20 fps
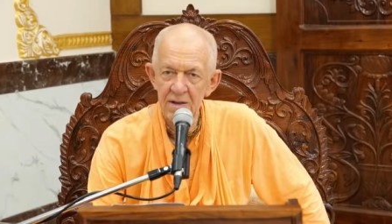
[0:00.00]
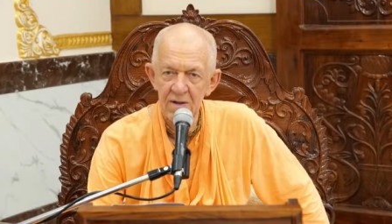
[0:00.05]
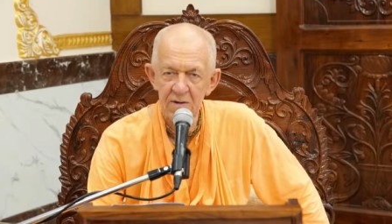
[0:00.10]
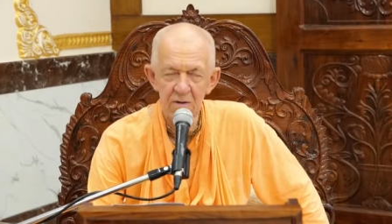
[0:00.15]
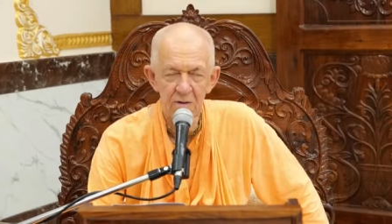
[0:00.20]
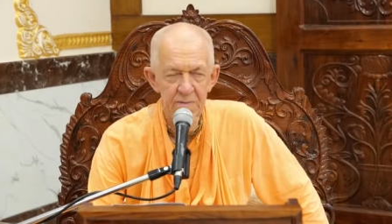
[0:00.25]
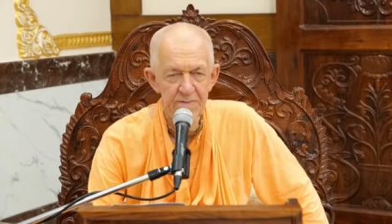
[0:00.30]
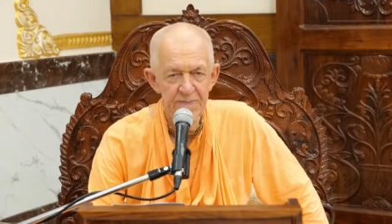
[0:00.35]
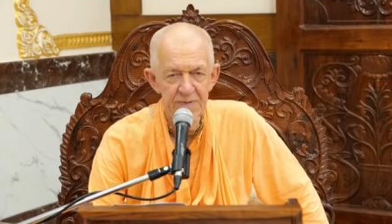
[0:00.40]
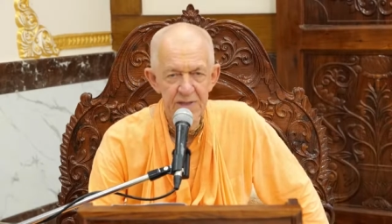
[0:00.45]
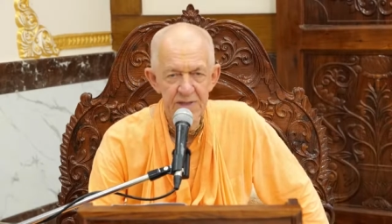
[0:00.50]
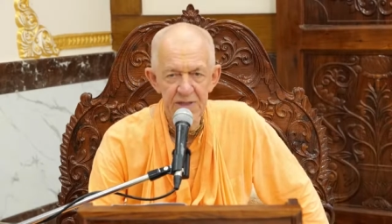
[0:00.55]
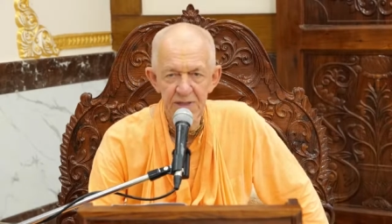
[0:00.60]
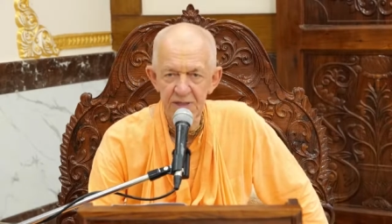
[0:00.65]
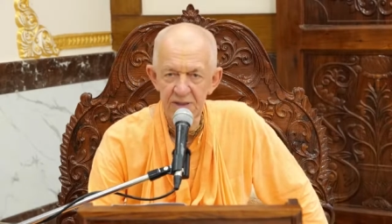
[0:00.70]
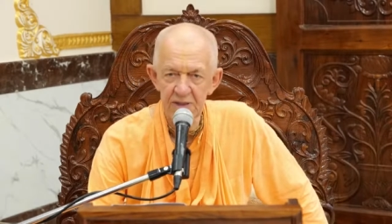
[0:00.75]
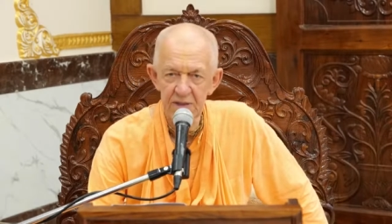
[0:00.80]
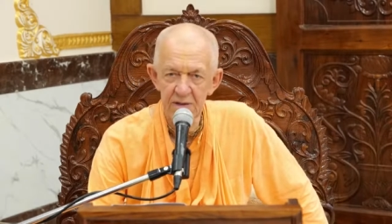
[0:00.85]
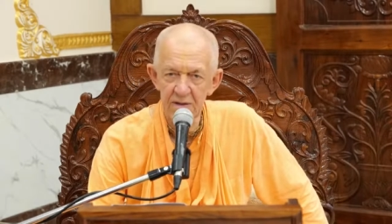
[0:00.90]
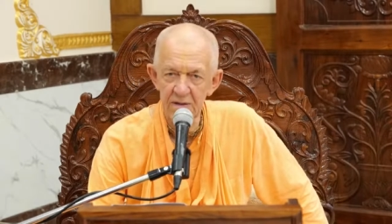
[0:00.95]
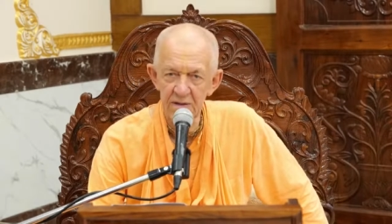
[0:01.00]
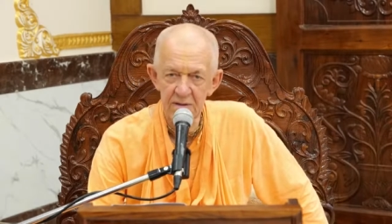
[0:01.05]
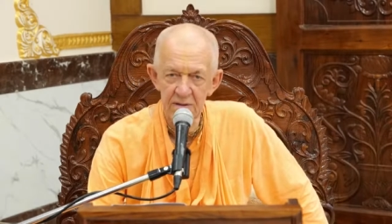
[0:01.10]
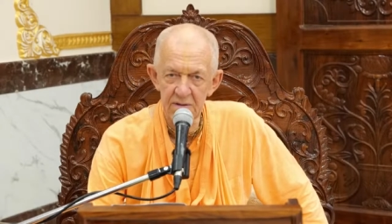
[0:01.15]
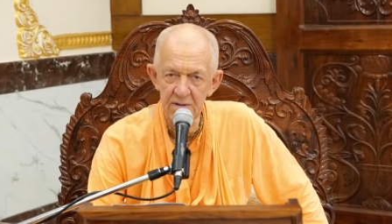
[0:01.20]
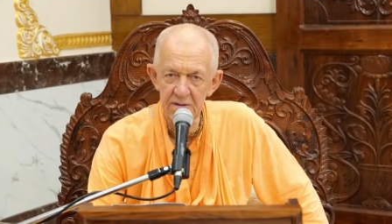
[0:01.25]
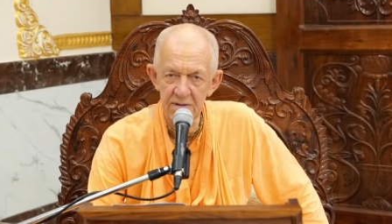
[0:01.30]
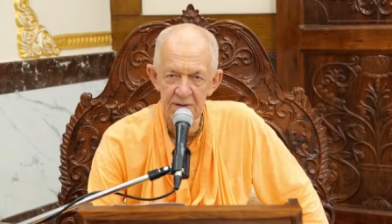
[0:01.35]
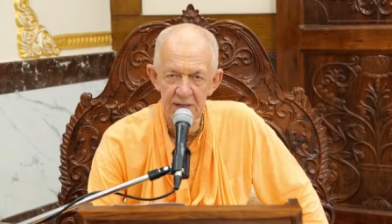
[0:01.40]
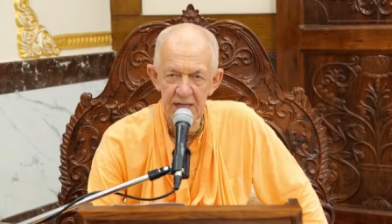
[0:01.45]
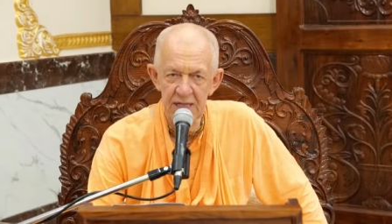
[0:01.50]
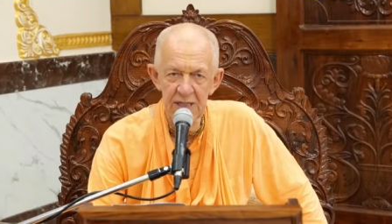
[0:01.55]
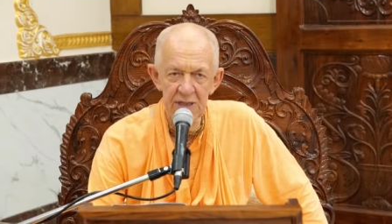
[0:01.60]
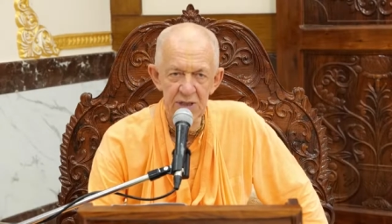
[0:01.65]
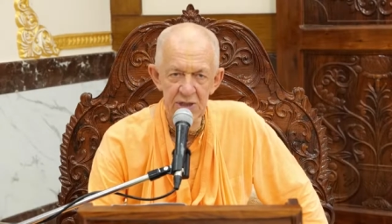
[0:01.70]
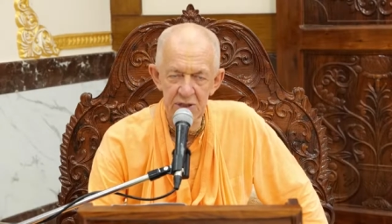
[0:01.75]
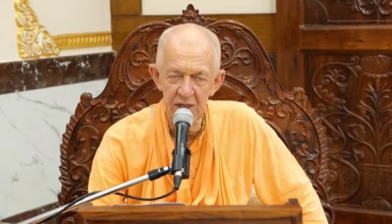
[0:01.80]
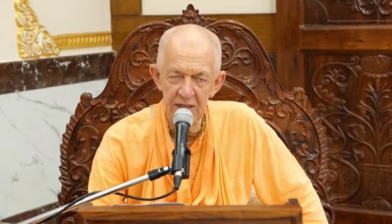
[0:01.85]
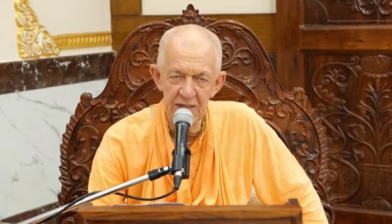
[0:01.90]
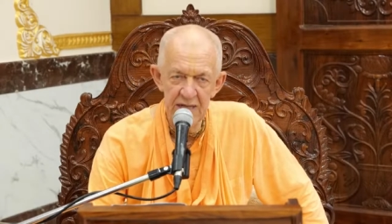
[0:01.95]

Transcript: The gopis they,